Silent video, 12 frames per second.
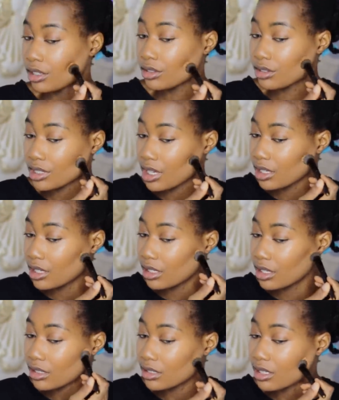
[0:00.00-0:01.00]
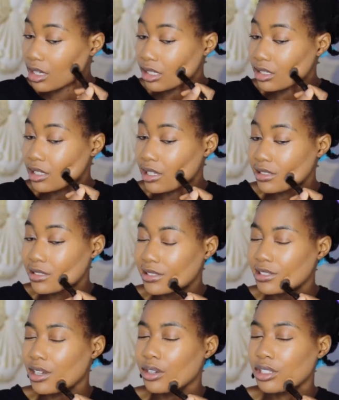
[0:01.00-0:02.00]
I understand that it's not
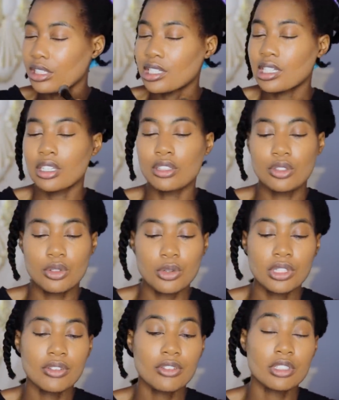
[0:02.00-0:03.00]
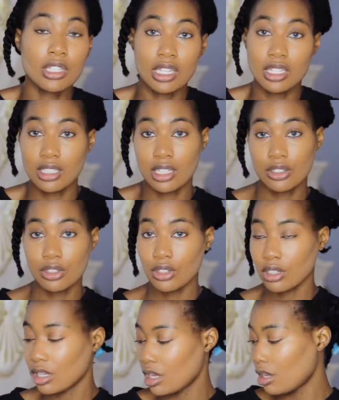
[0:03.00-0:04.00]
necessarily intuitive or second
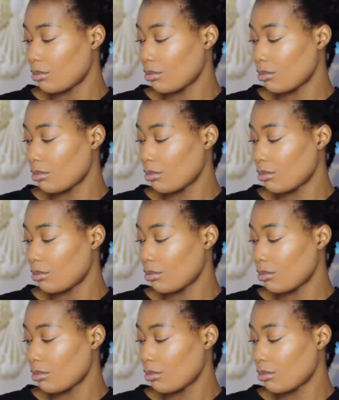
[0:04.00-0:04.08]
nature,